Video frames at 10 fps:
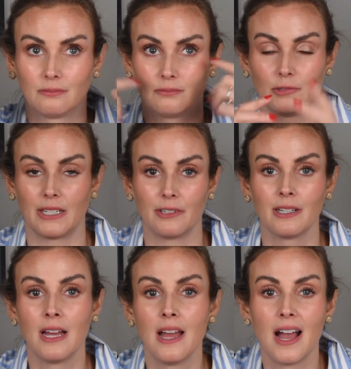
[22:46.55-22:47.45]
whatever,
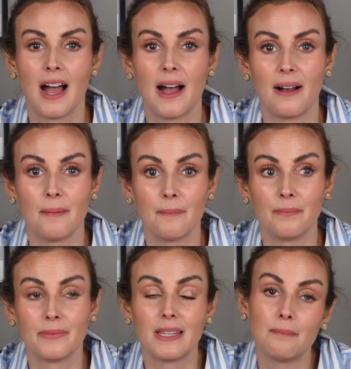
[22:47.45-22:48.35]
um,
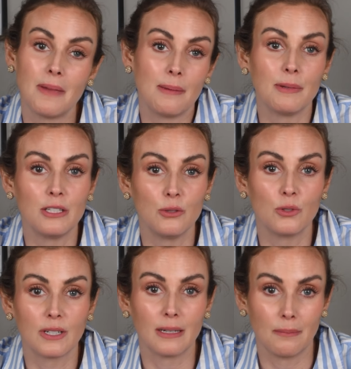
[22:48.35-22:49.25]
then maybe you
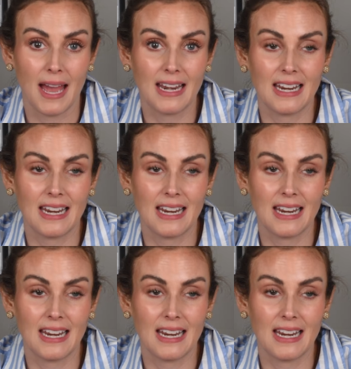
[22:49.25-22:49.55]
will get matte.